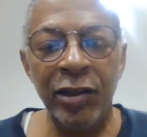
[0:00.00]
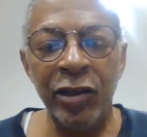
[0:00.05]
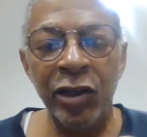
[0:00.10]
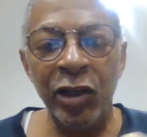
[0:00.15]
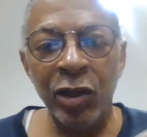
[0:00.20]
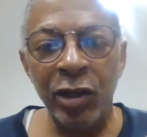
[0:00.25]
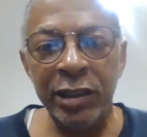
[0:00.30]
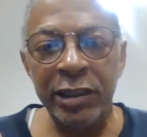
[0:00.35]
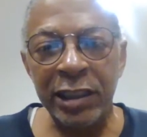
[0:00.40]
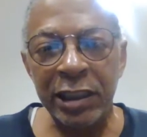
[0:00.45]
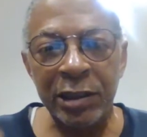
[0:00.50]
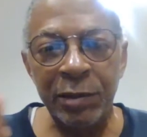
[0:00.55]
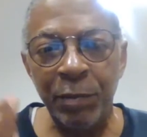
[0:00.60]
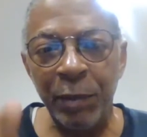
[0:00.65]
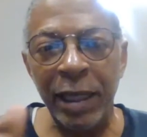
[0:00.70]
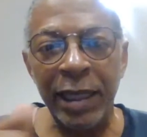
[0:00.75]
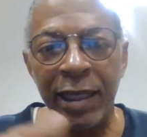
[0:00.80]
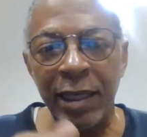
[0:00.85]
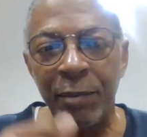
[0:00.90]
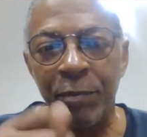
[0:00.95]
Just
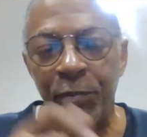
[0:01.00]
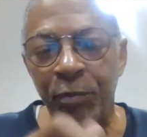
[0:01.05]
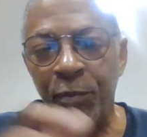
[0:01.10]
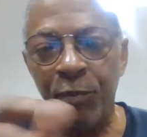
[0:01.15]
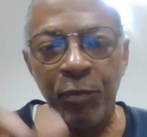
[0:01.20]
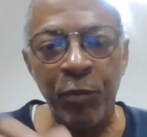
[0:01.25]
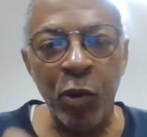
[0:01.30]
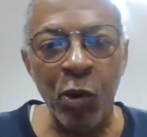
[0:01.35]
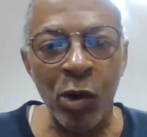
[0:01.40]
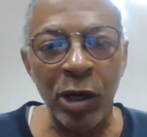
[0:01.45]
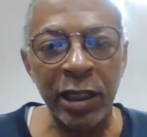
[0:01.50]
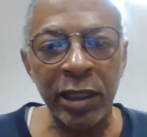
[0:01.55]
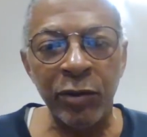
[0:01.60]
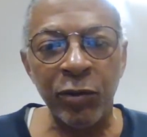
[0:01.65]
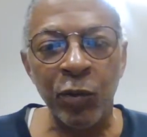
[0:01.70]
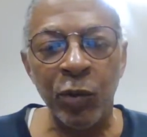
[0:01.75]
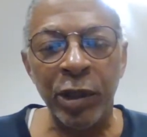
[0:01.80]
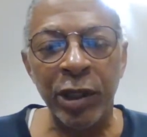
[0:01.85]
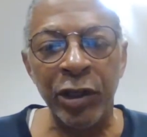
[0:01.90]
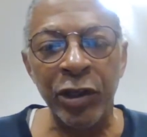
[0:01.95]
make it pointed
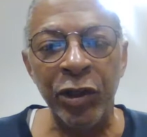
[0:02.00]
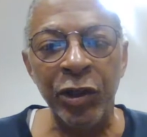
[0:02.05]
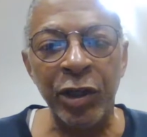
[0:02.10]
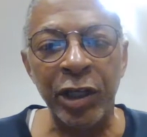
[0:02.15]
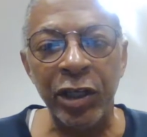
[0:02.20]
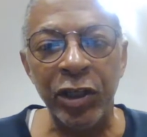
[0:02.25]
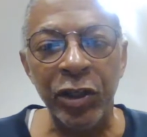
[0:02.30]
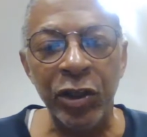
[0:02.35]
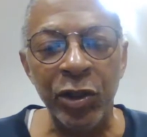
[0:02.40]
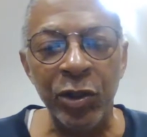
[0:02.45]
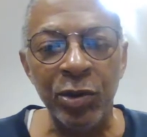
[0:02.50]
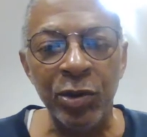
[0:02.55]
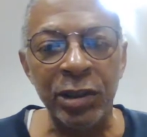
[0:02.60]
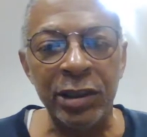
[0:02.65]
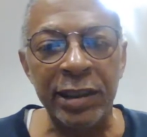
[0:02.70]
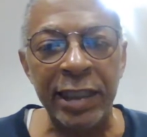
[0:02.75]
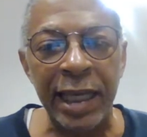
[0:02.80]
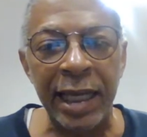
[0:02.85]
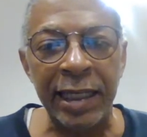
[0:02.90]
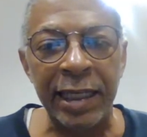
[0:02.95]
where you can use
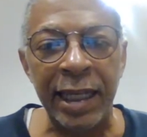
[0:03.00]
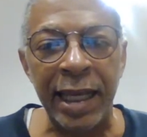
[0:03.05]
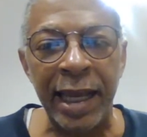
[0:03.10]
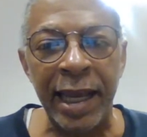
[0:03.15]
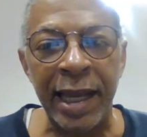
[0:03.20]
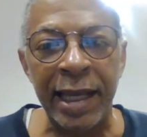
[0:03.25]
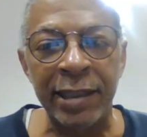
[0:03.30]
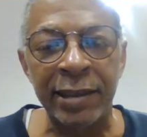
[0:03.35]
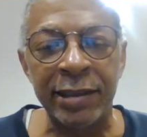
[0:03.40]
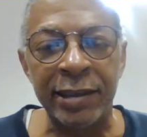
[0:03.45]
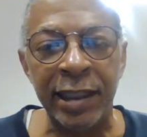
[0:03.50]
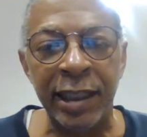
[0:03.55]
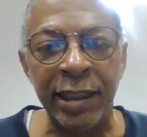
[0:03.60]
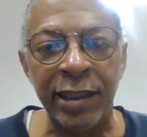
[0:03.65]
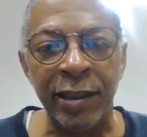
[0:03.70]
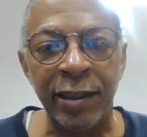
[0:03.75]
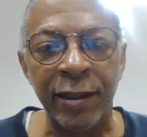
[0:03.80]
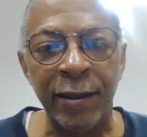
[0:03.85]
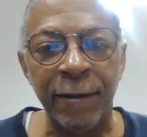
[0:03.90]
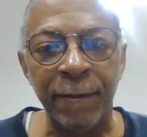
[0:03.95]
that as
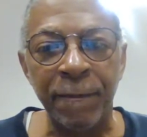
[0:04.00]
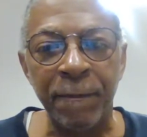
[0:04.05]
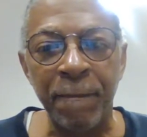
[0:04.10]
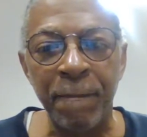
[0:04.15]
a